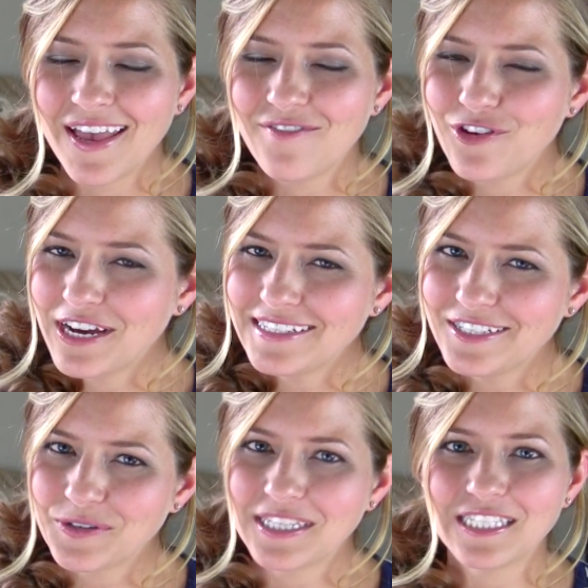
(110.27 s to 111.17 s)
If you guys
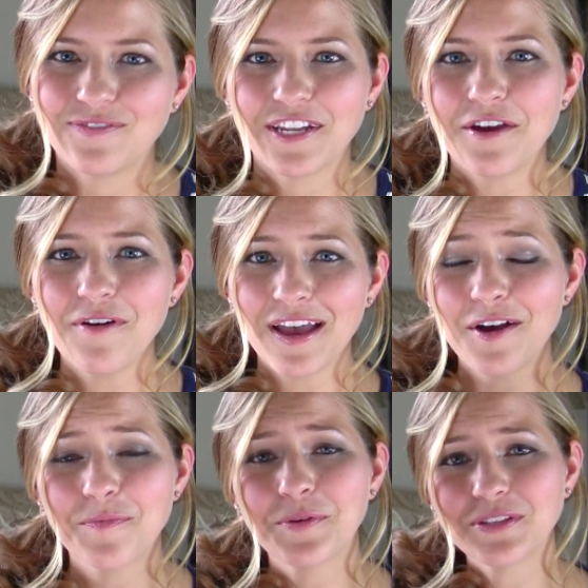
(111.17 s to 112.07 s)
enjoyed this video, I
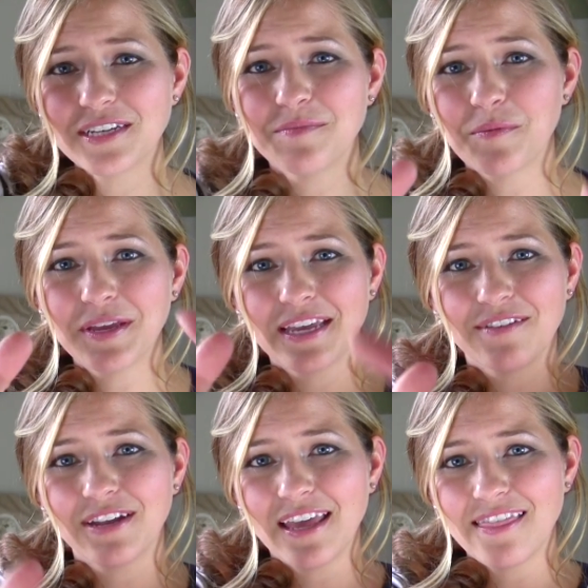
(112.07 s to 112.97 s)
hope you'll take a moment and
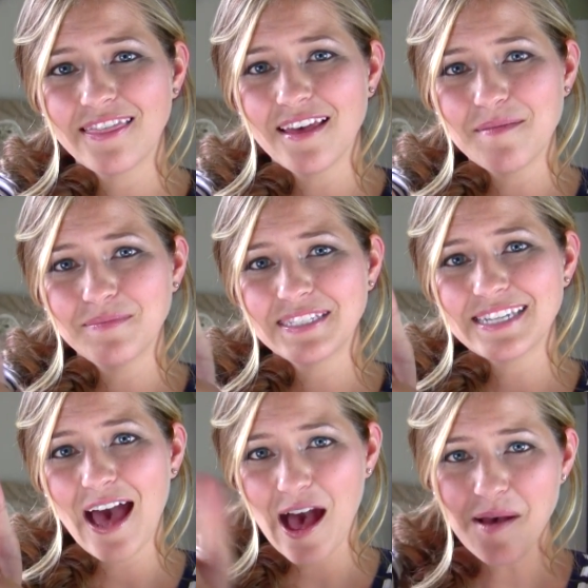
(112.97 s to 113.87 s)
give it a
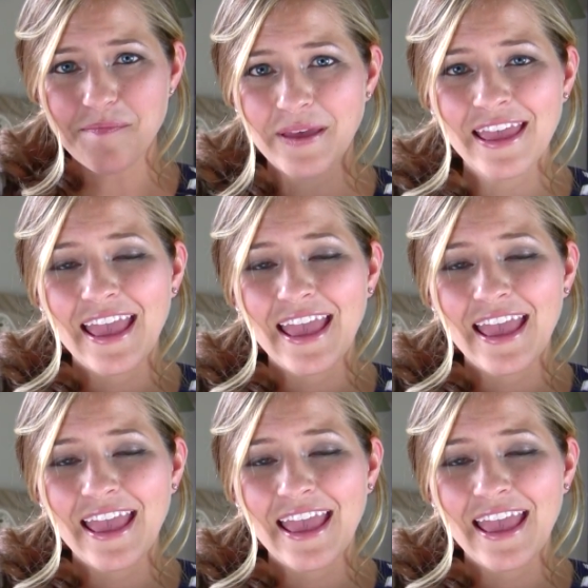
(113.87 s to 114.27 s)
thumbs up.